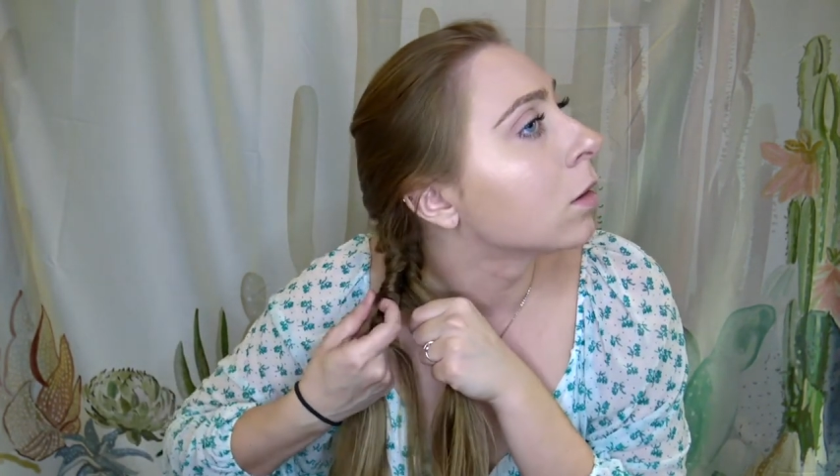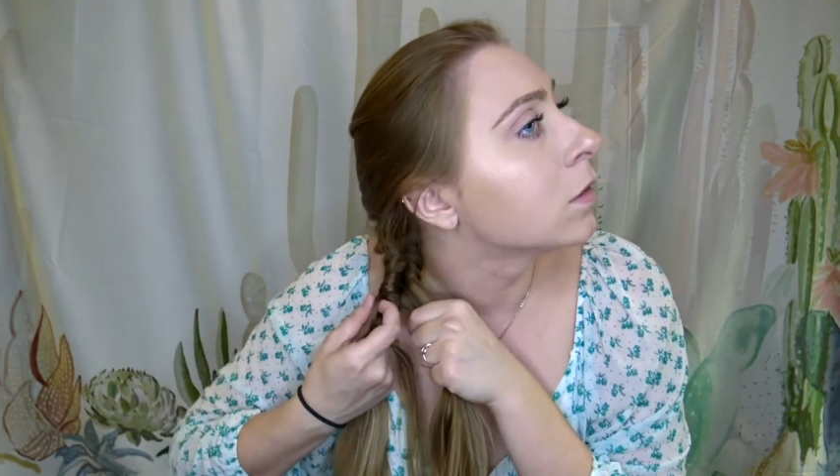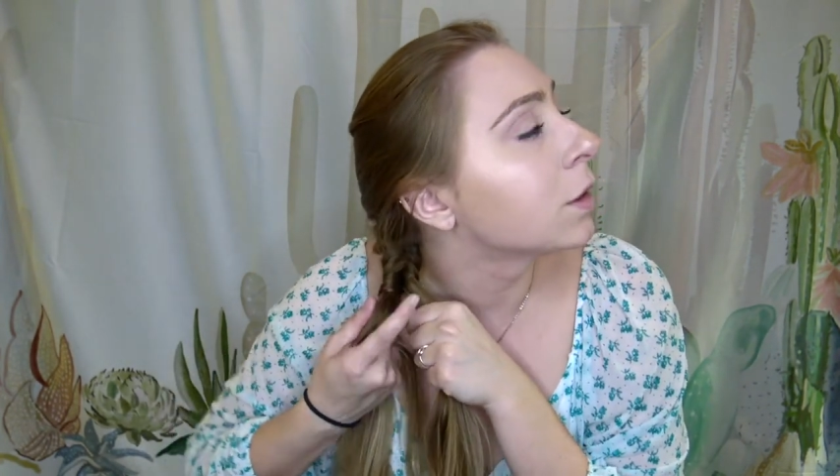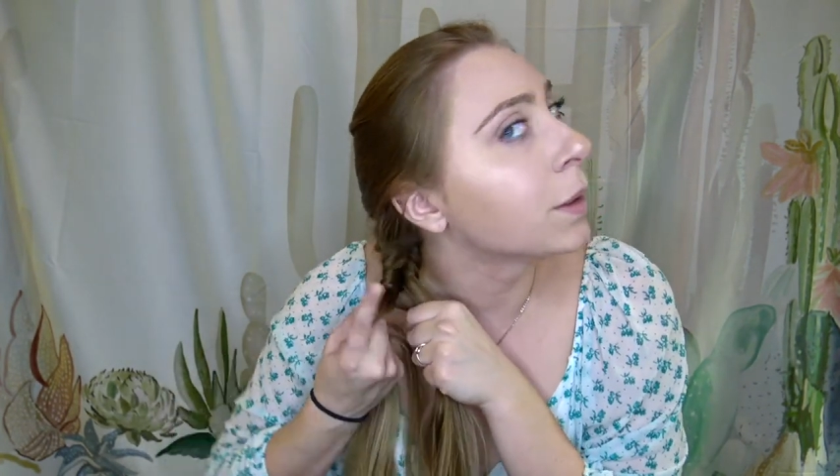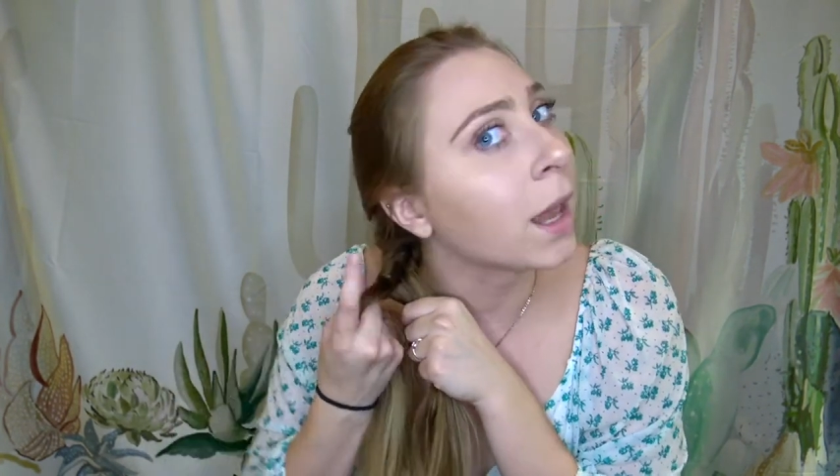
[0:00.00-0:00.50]

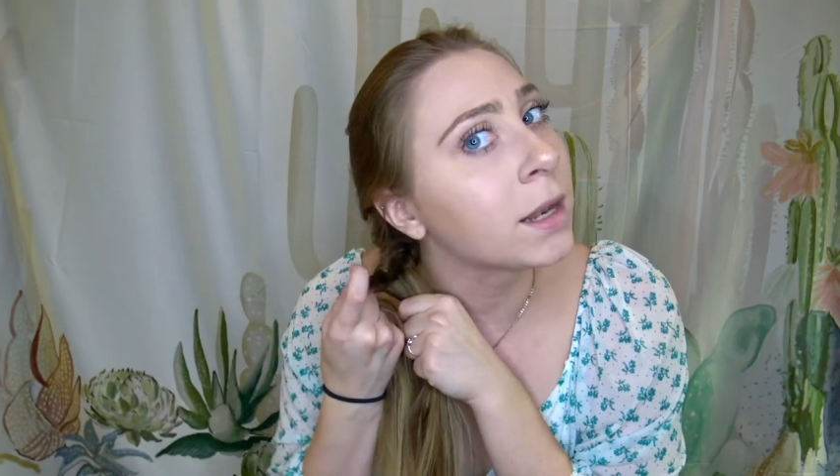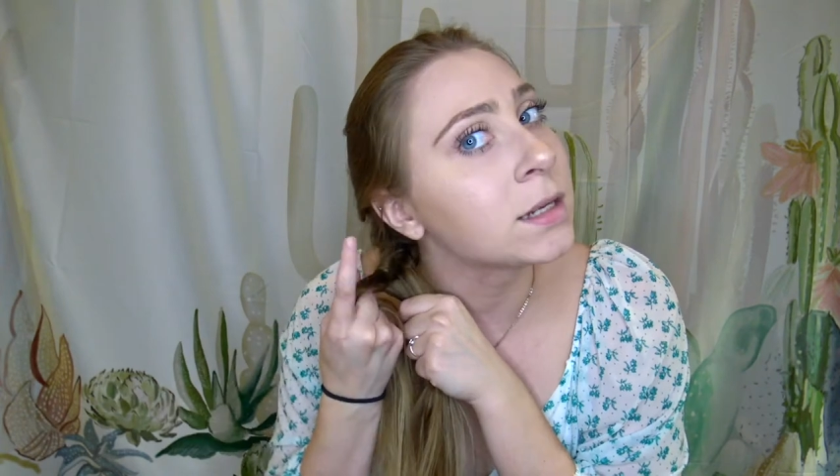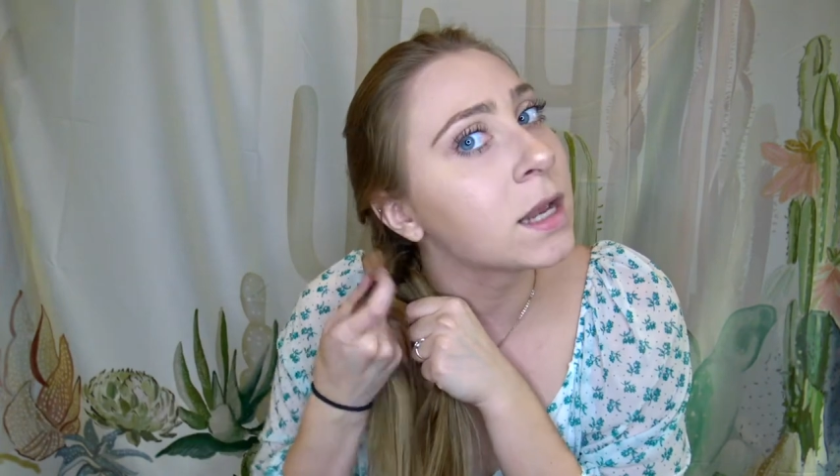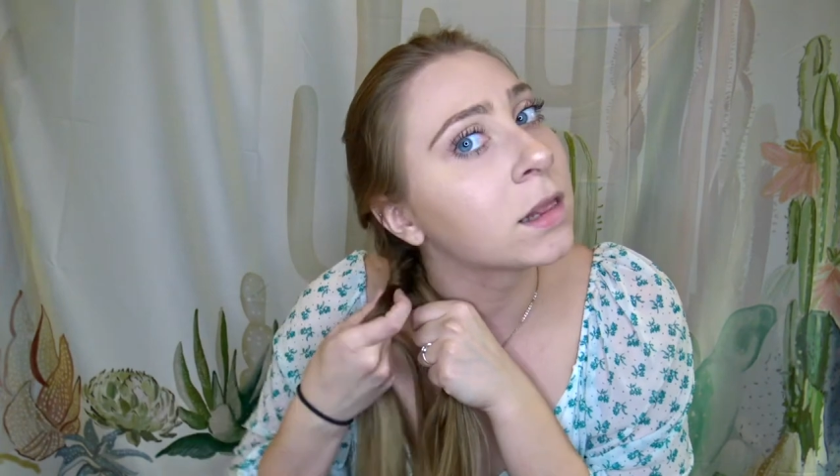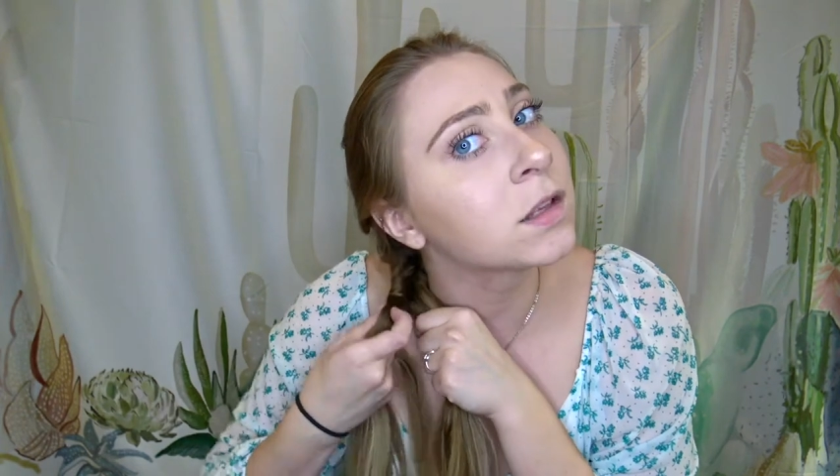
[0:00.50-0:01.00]
So again,
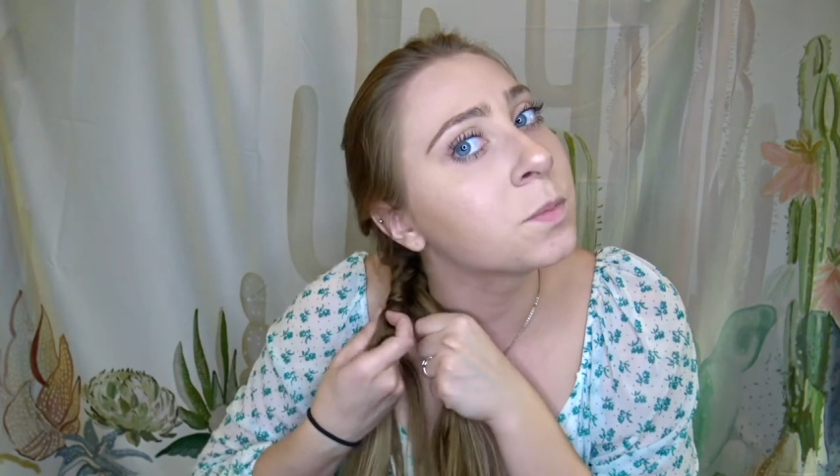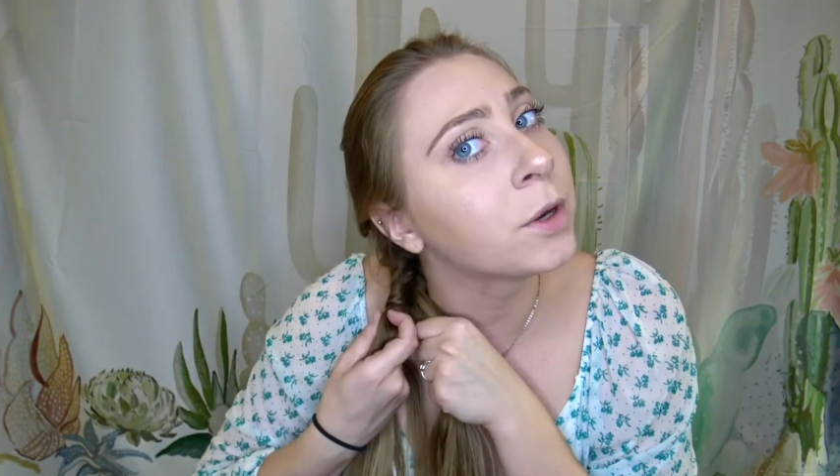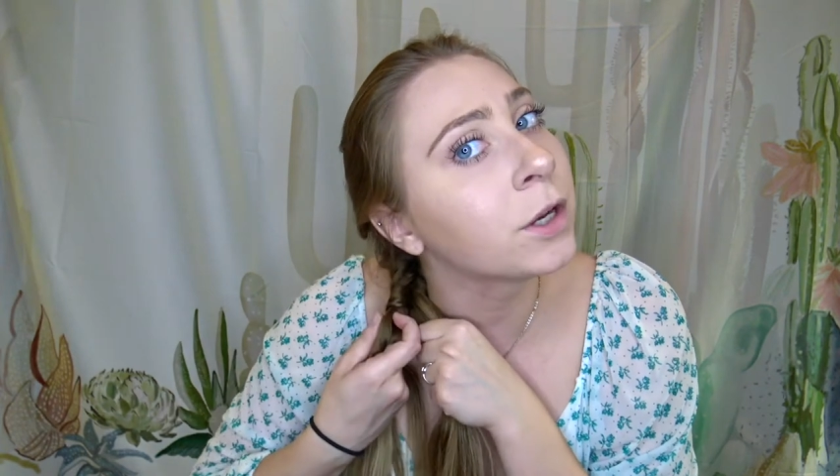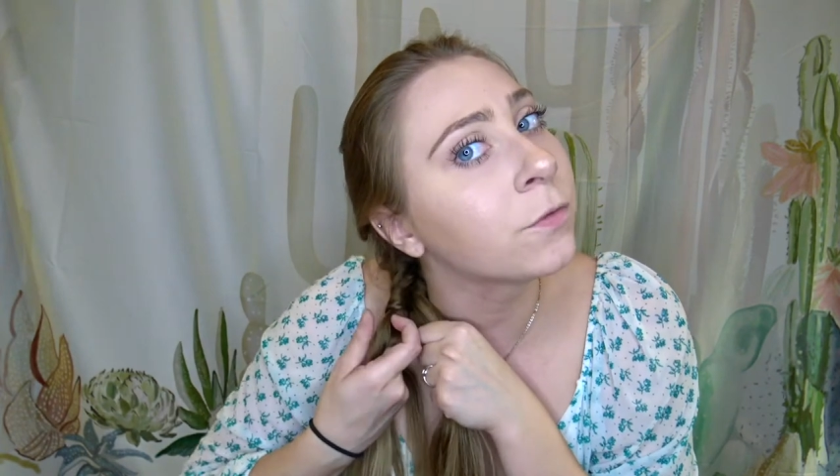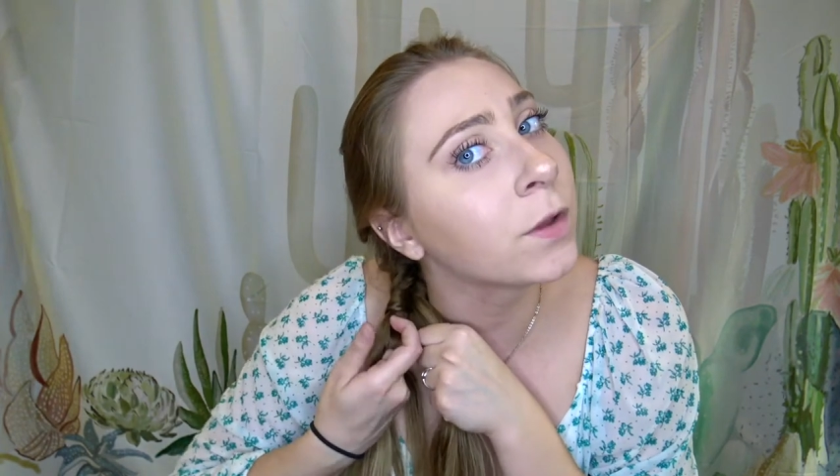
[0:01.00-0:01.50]
take this
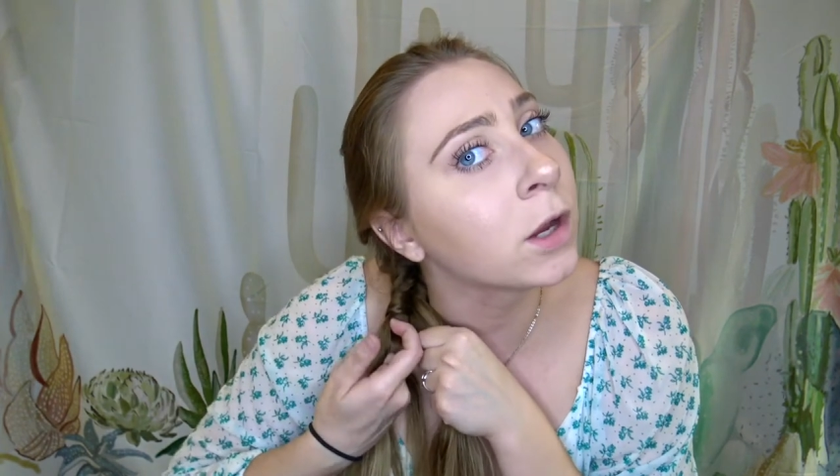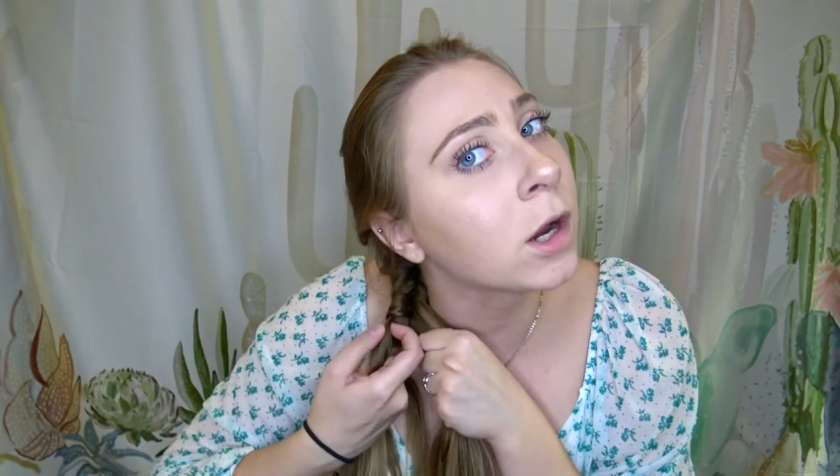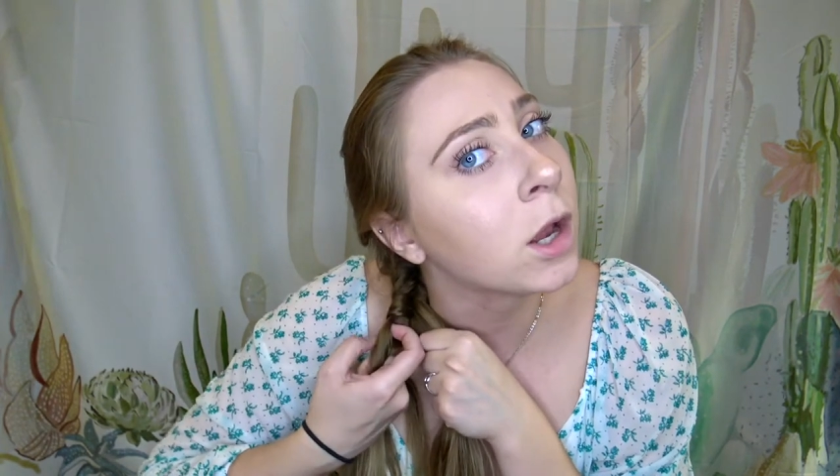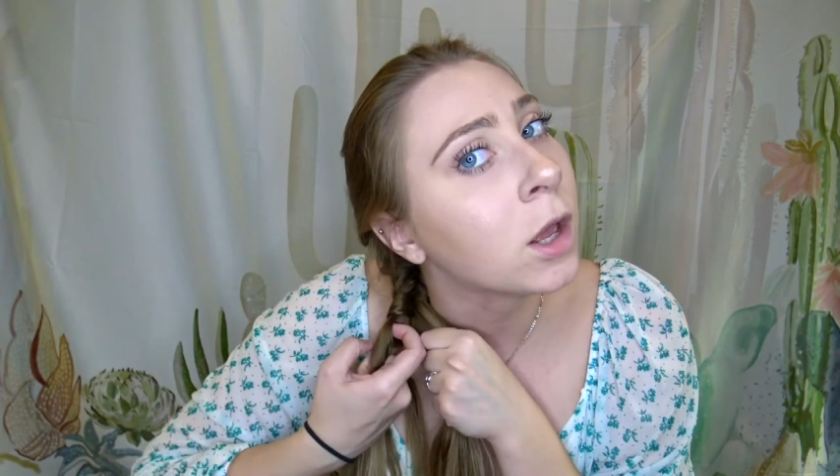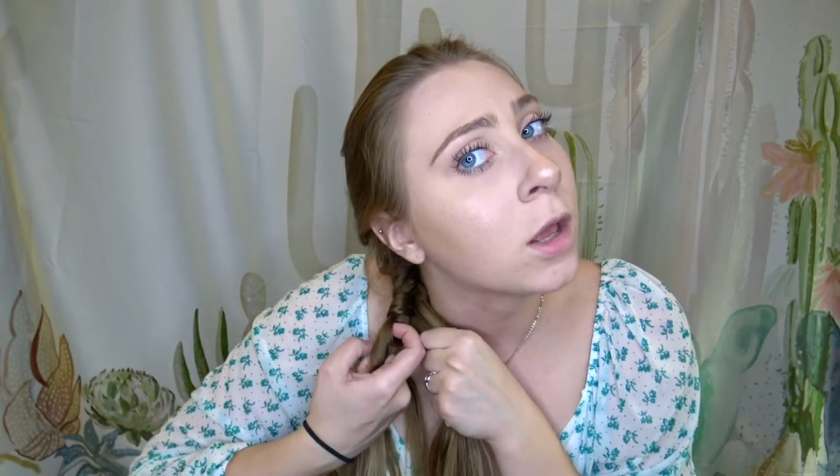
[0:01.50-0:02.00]
pointer
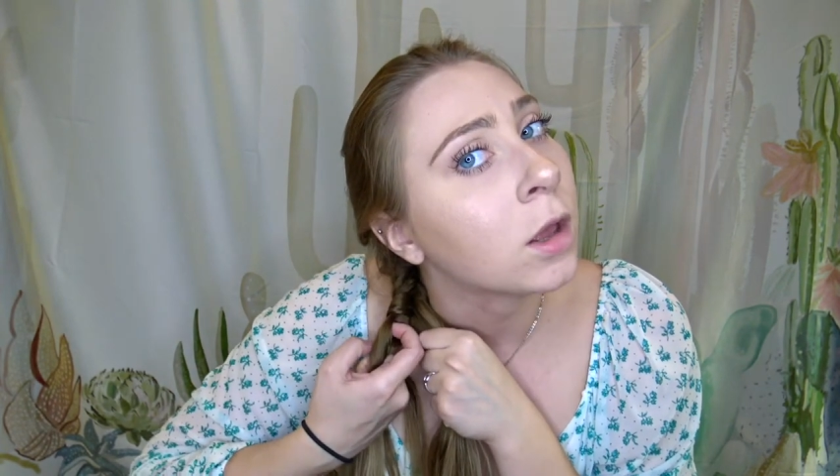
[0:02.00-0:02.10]
finger